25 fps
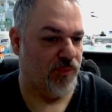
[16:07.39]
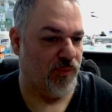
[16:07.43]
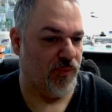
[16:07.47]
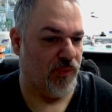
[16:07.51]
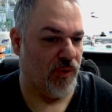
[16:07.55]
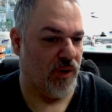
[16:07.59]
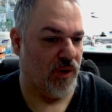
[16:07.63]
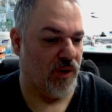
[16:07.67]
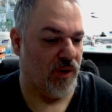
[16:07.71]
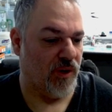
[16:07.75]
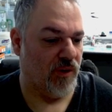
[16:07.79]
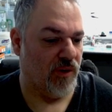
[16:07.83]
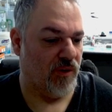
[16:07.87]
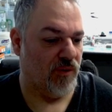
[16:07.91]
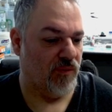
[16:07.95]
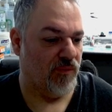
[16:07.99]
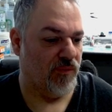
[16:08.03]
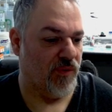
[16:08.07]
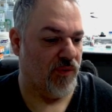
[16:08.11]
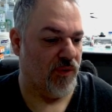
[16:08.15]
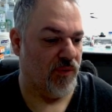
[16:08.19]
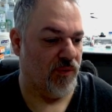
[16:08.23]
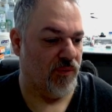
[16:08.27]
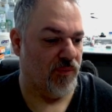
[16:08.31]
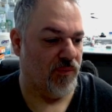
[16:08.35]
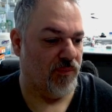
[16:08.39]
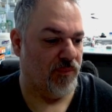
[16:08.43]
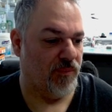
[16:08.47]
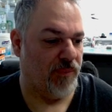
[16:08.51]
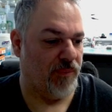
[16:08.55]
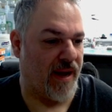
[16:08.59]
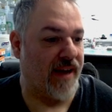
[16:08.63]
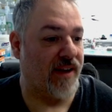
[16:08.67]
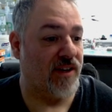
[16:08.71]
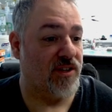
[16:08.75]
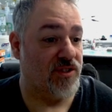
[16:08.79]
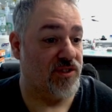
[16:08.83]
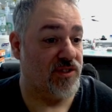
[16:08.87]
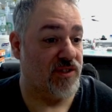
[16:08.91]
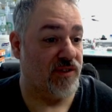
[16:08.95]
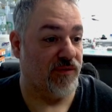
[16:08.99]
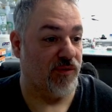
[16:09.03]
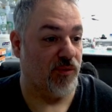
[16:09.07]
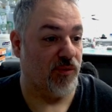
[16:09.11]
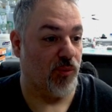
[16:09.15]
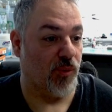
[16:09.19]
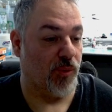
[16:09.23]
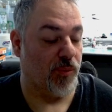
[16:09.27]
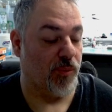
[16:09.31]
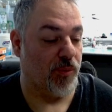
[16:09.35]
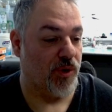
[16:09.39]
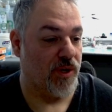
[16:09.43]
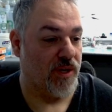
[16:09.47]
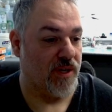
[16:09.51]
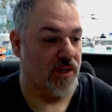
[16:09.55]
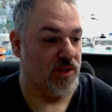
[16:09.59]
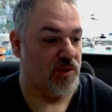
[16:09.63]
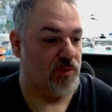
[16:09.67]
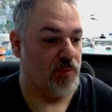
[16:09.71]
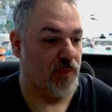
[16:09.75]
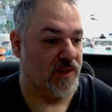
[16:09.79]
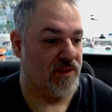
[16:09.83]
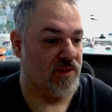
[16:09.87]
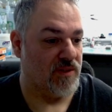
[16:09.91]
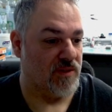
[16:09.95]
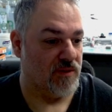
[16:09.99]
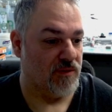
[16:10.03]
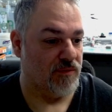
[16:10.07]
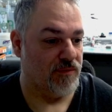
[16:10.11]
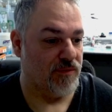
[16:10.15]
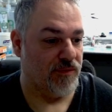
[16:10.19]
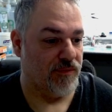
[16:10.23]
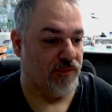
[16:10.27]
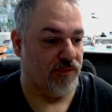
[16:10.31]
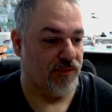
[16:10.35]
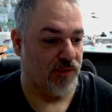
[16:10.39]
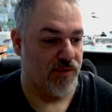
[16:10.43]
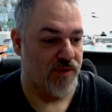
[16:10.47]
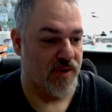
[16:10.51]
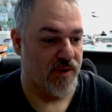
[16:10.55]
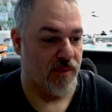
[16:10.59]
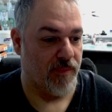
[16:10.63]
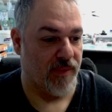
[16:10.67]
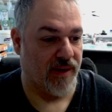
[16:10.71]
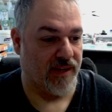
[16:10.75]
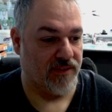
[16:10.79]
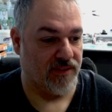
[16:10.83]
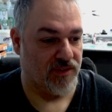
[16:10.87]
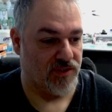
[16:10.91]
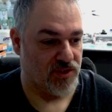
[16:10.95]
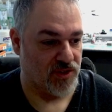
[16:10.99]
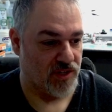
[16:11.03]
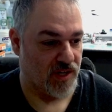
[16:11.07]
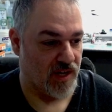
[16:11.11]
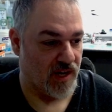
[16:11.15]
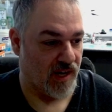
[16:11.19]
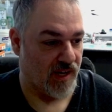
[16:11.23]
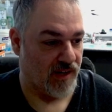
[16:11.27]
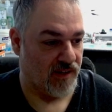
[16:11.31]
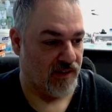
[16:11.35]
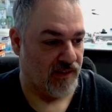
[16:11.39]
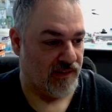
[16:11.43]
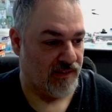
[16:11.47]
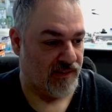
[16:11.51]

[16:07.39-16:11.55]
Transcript: the packages of it were pretty expensive for the amount that you got.